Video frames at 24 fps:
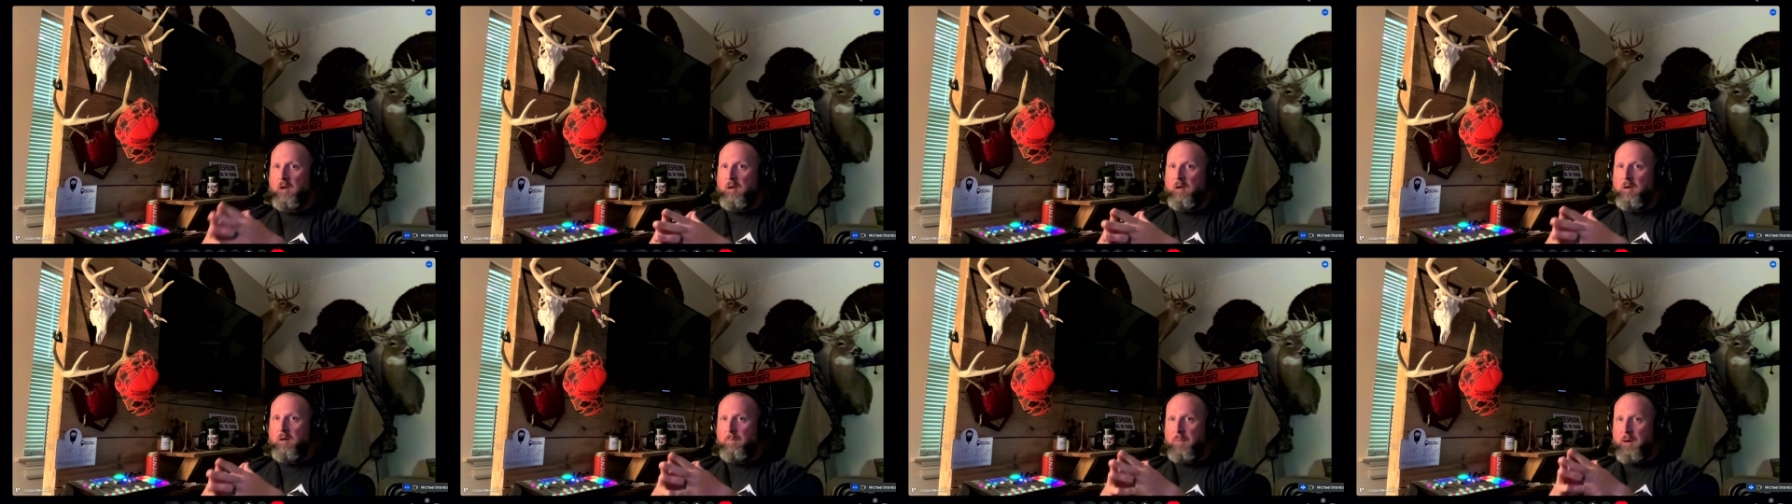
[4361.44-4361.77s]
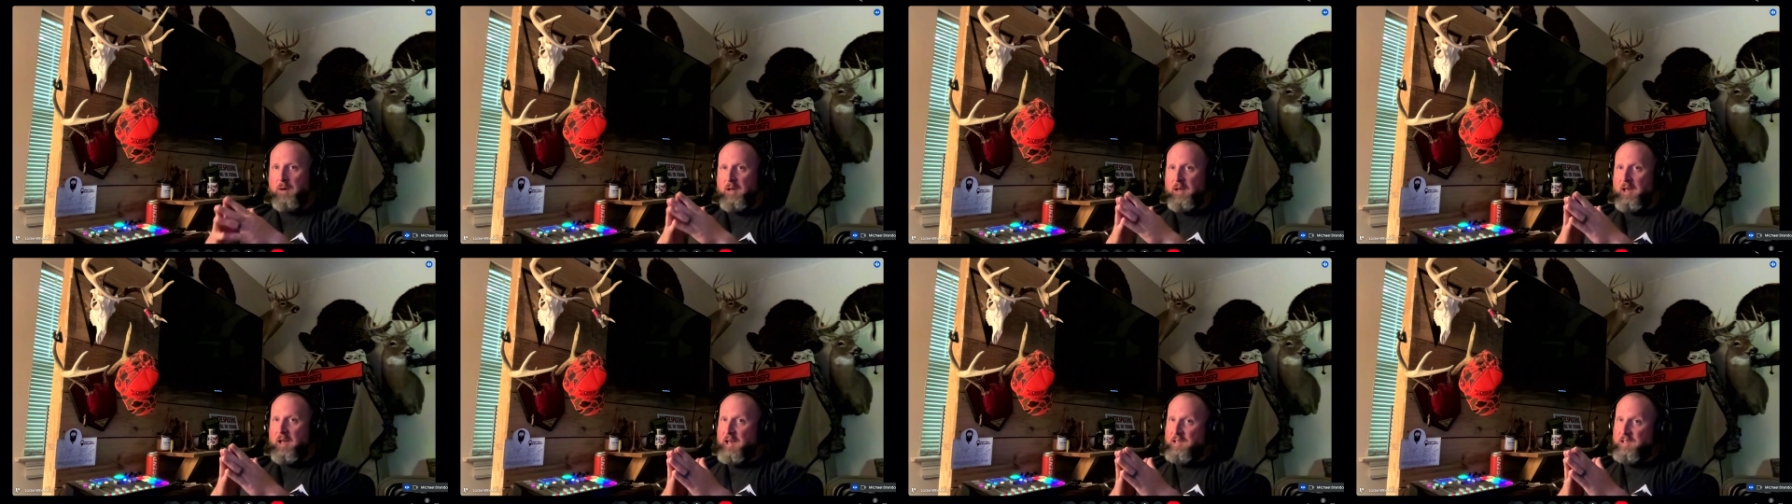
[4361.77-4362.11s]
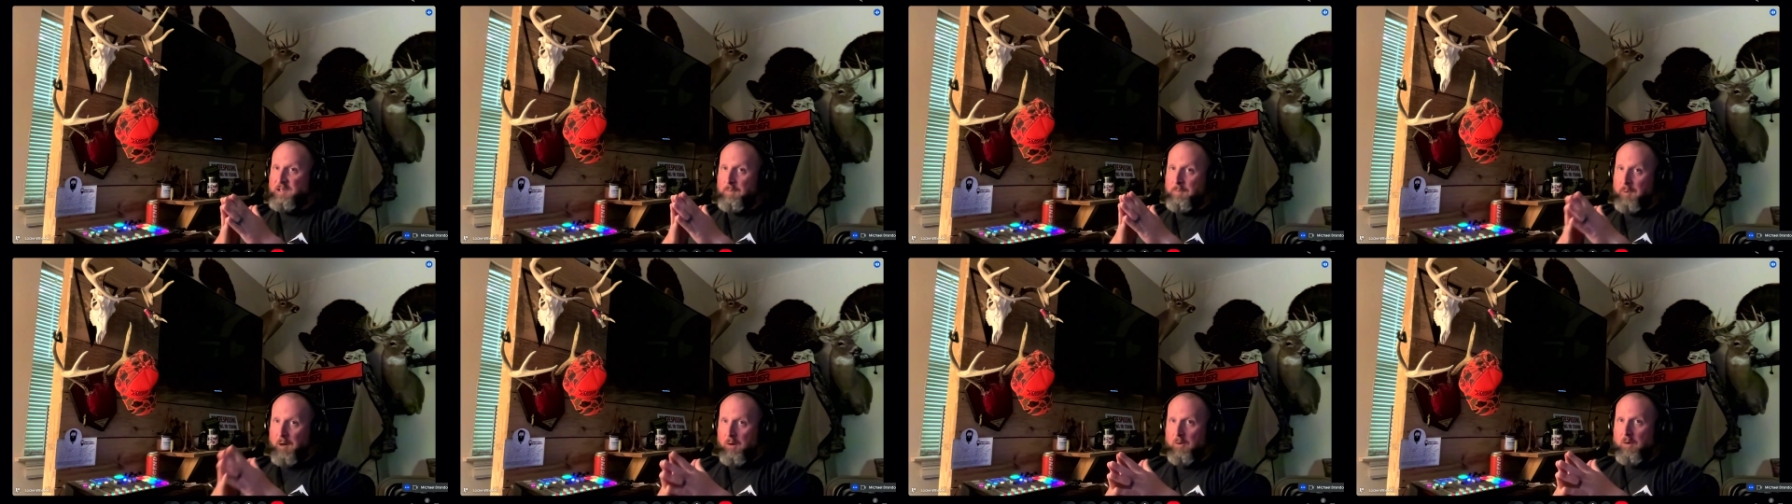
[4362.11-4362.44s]
But as a
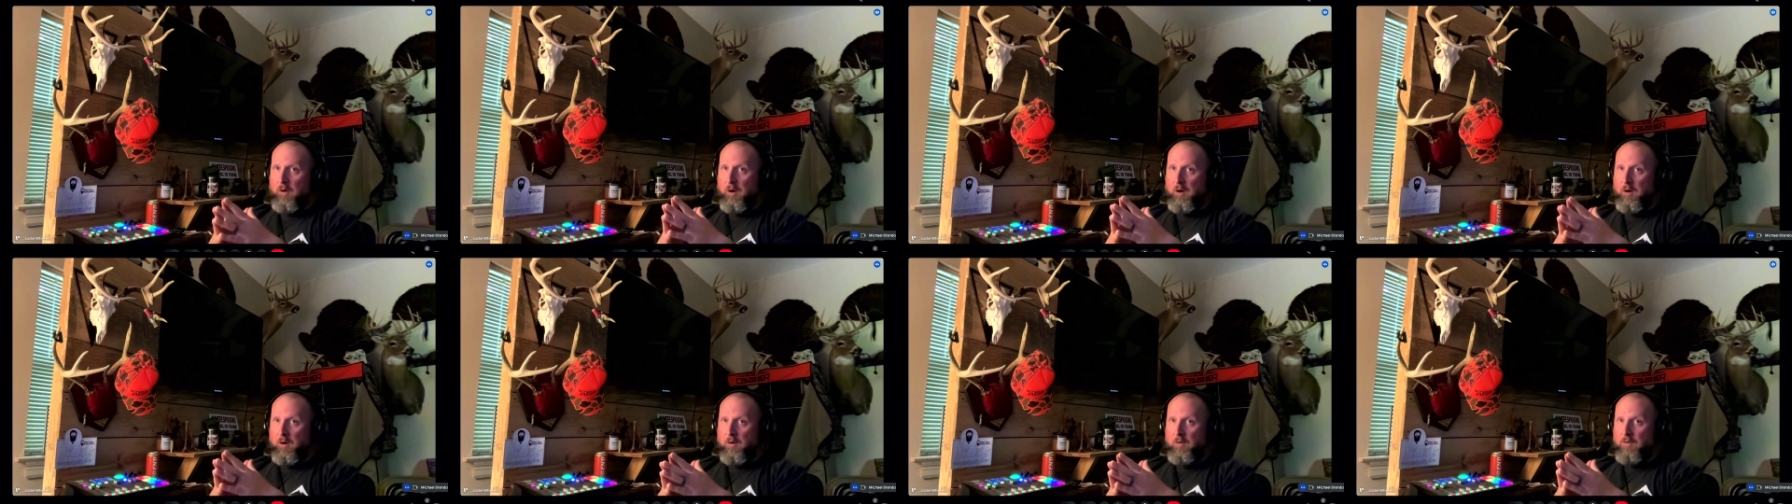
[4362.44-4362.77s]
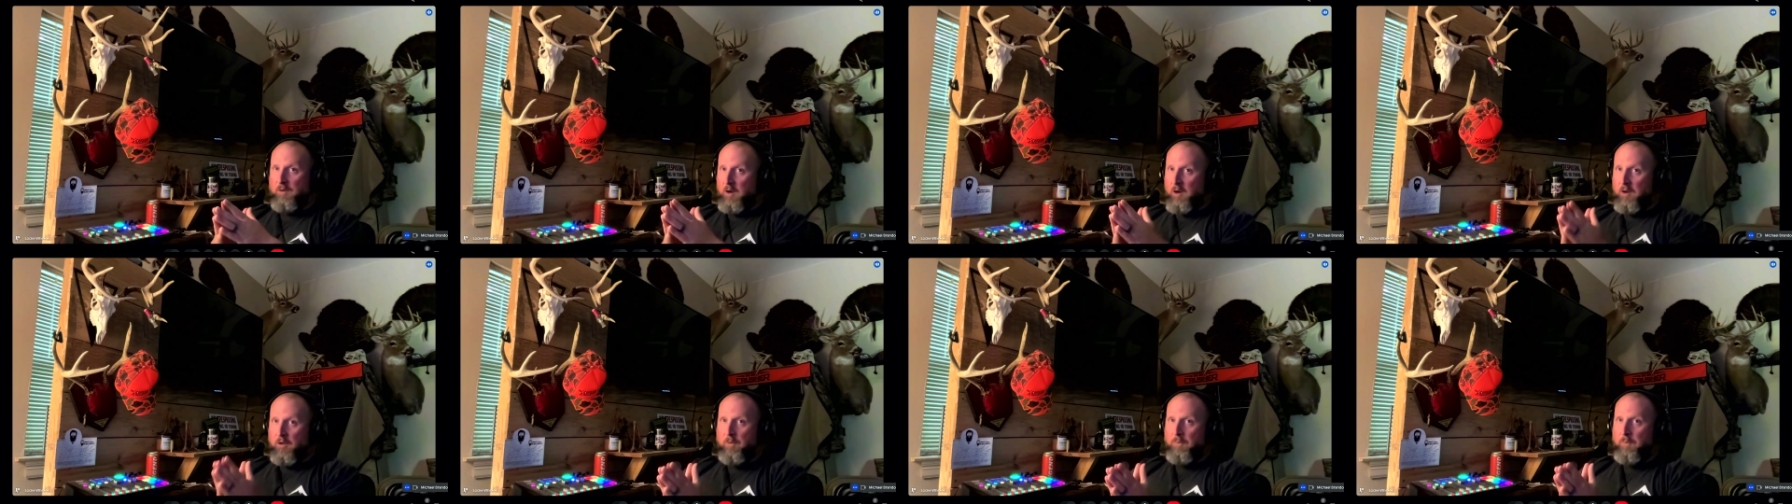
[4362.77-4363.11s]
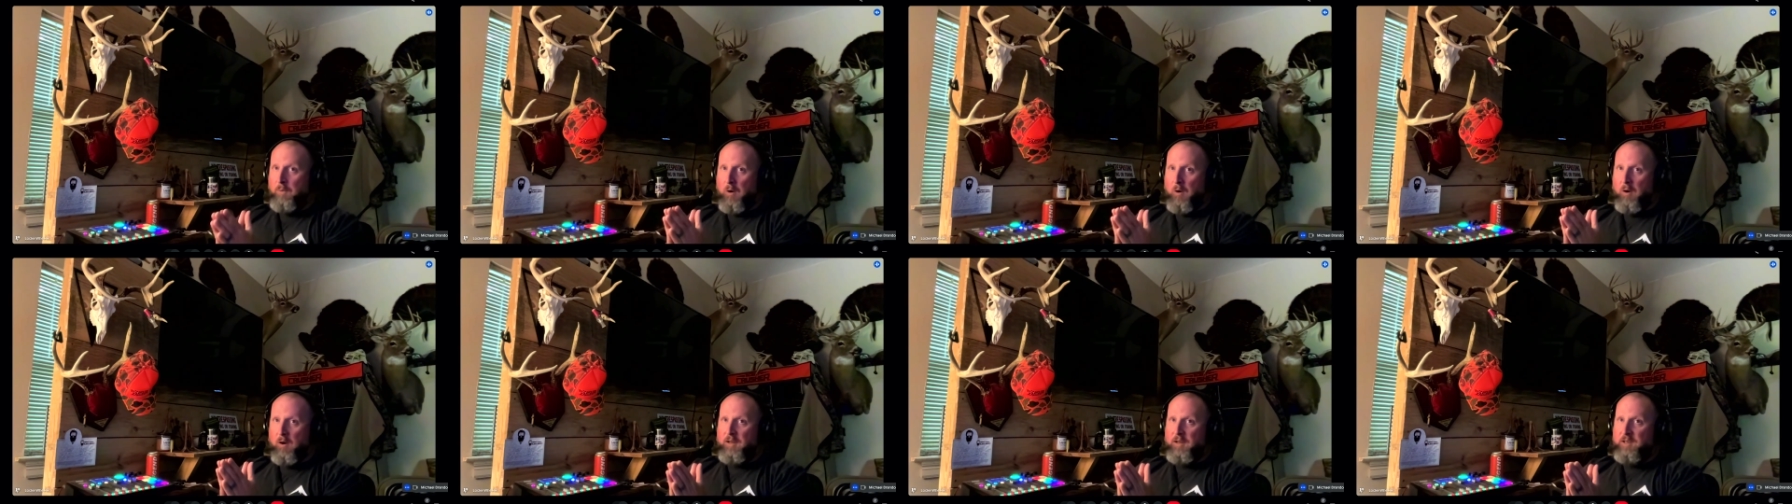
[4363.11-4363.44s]
bow hunter, the other
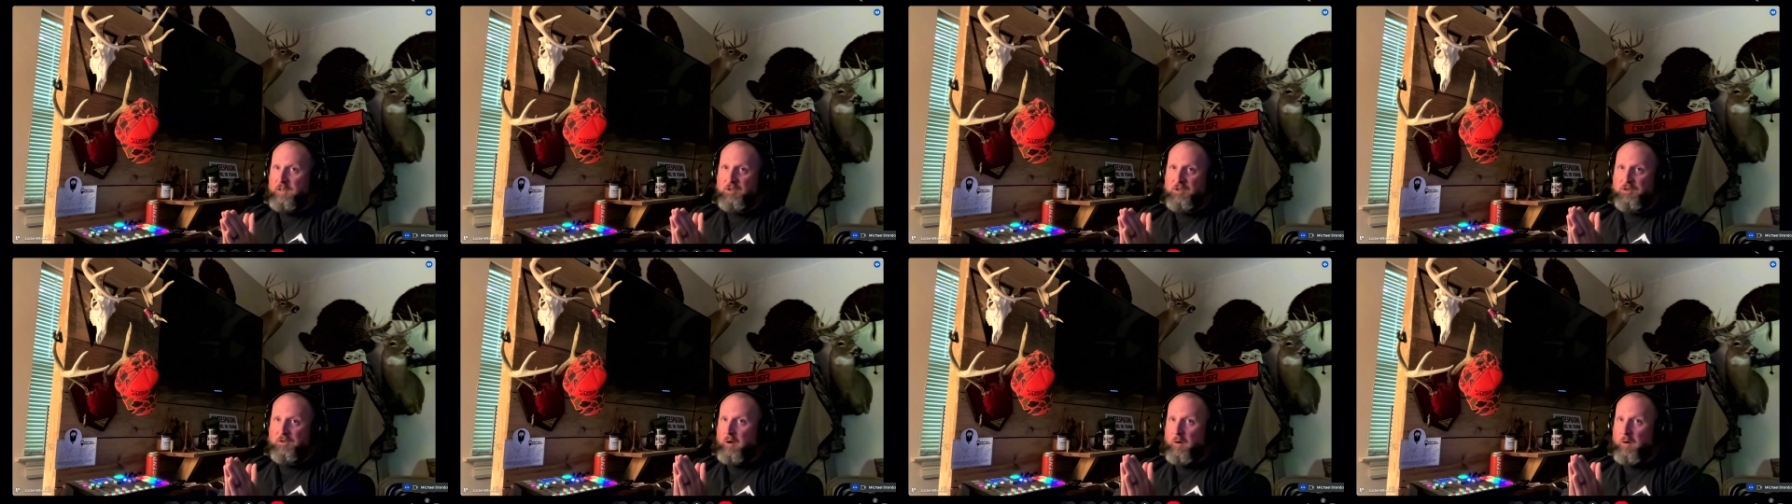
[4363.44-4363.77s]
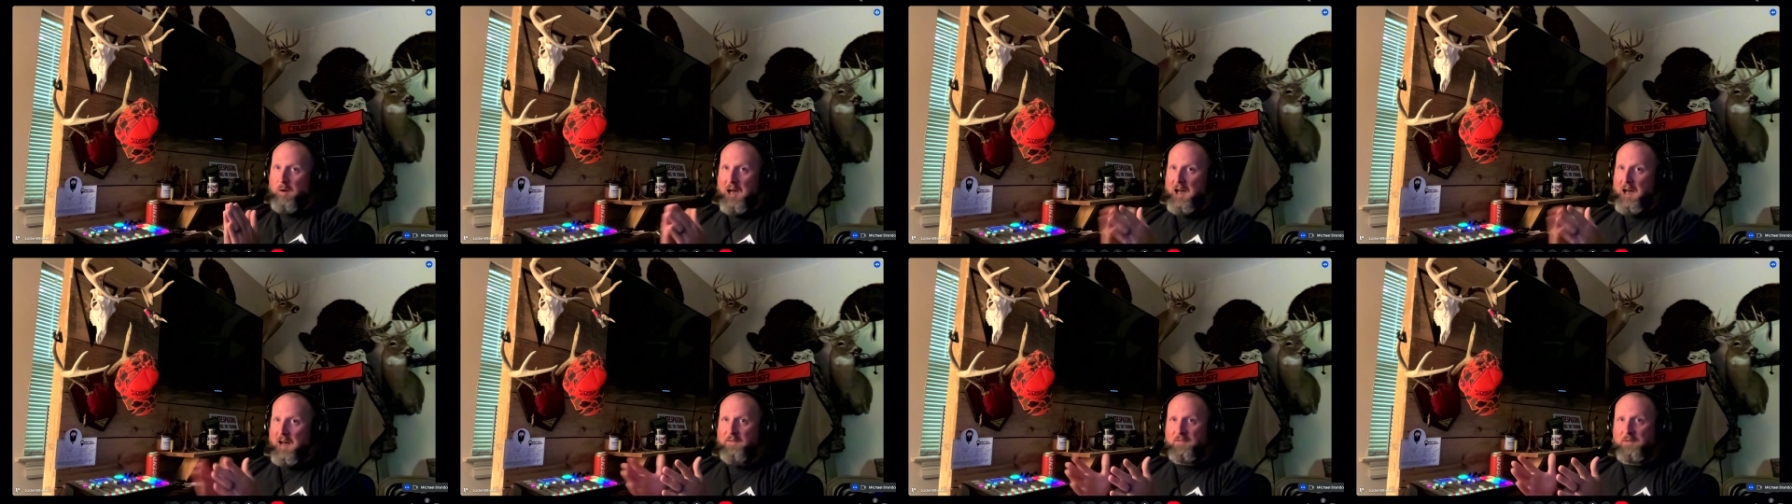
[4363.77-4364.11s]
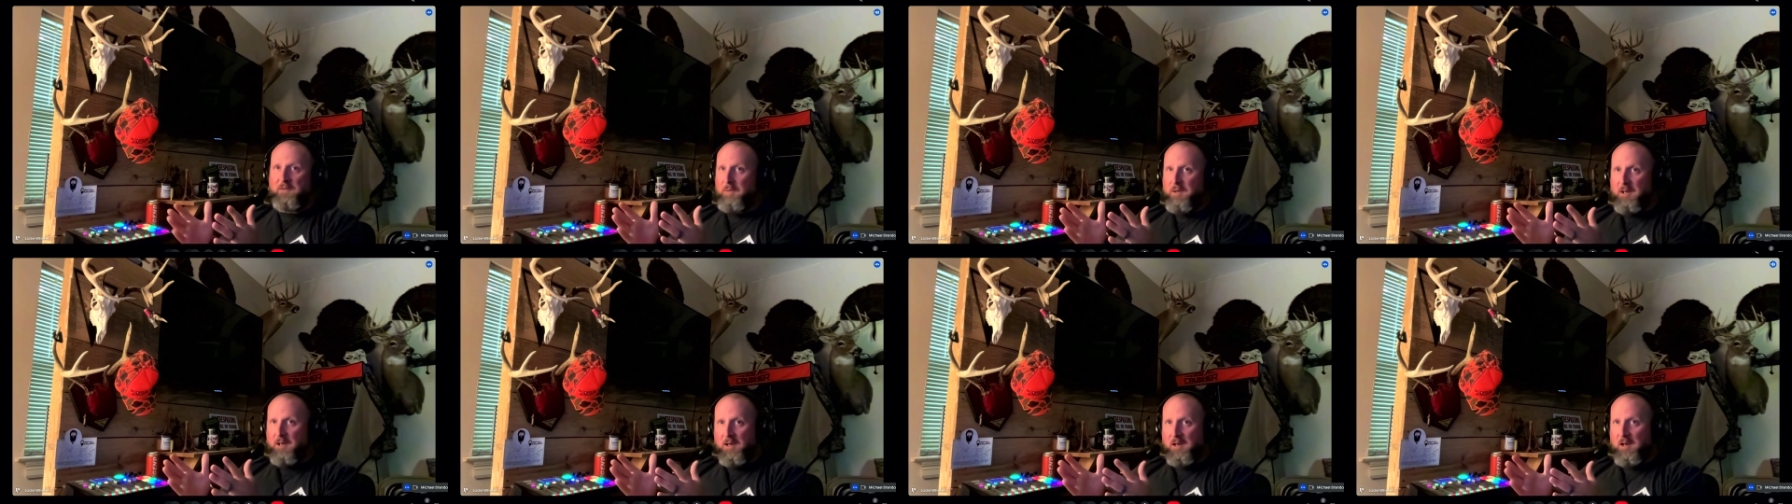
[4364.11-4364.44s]
part is you don't have to
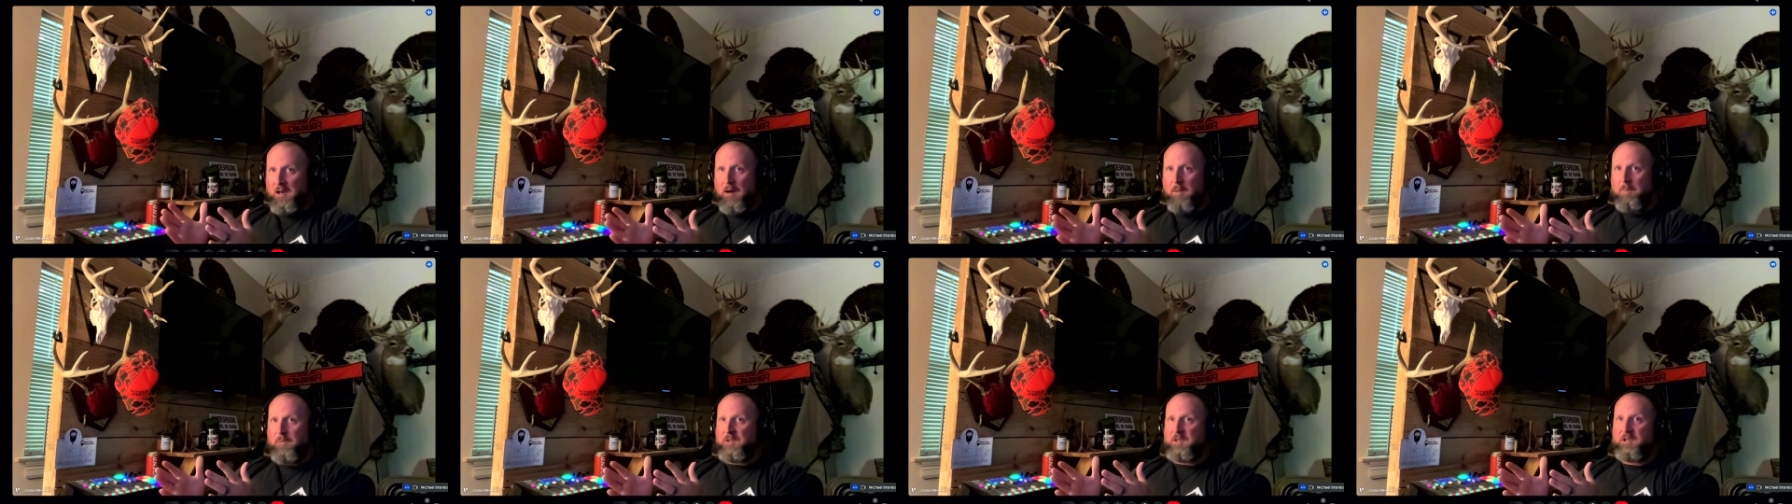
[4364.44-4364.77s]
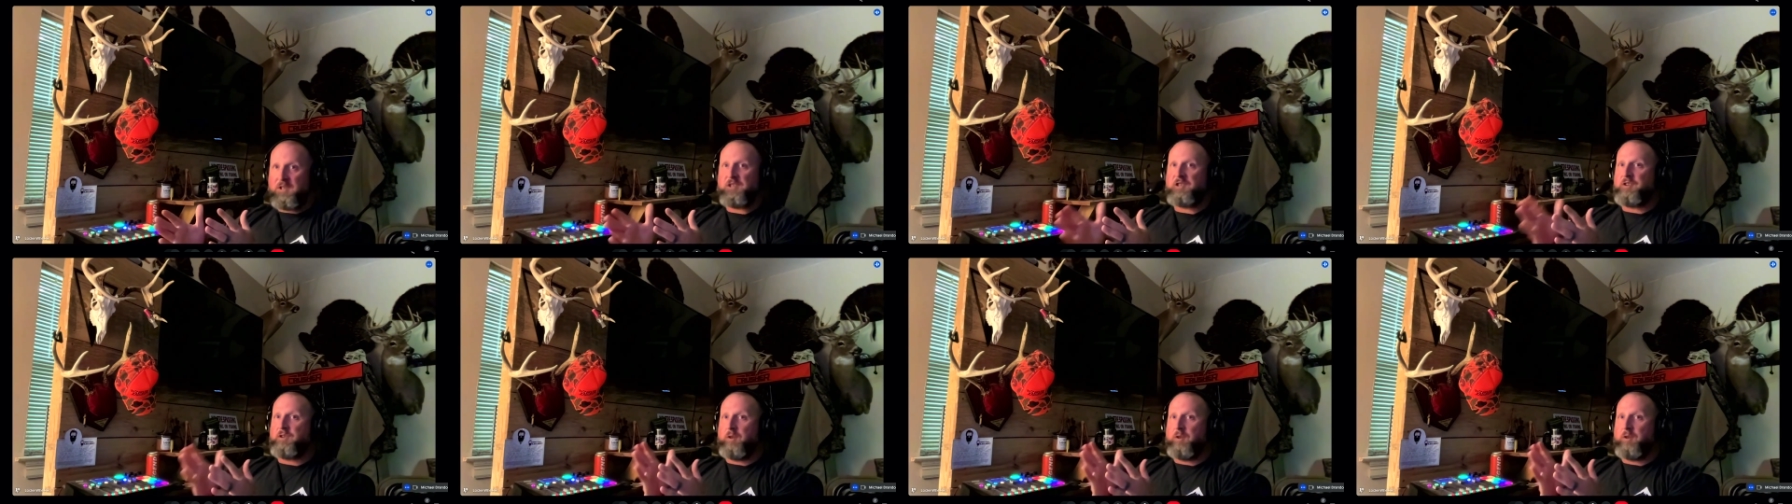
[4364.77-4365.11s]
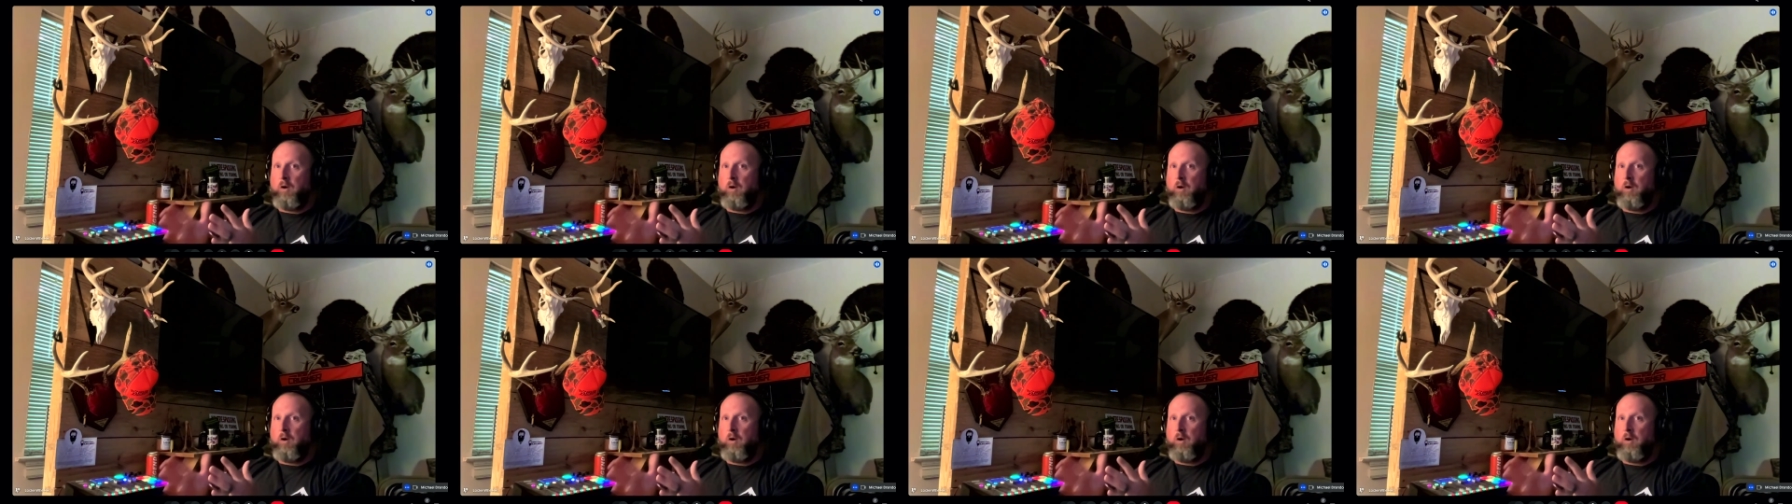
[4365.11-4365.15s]
be a competition